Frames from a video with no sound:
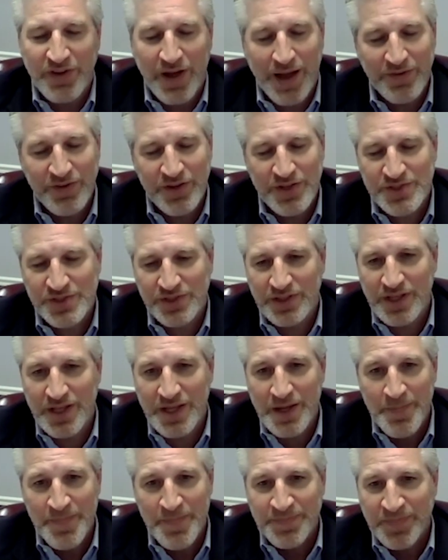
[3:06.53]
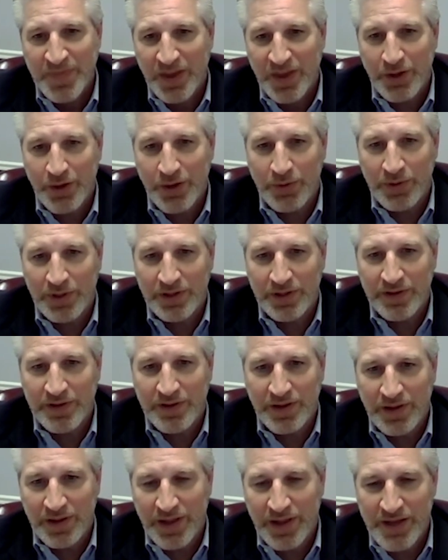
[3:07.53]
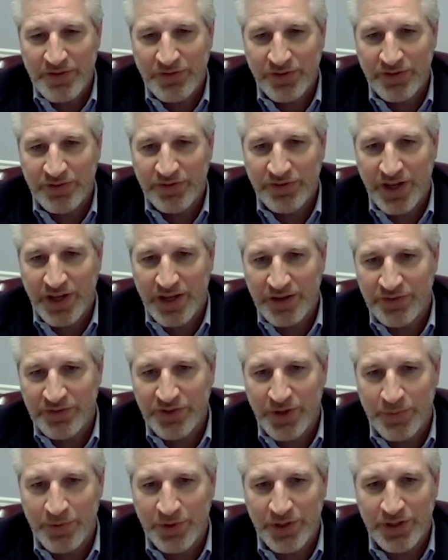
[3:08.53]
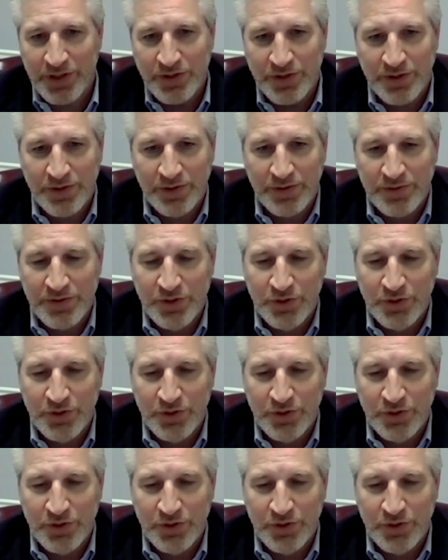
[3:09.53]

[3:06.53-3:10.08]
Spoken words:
Obviously, the life of someone in your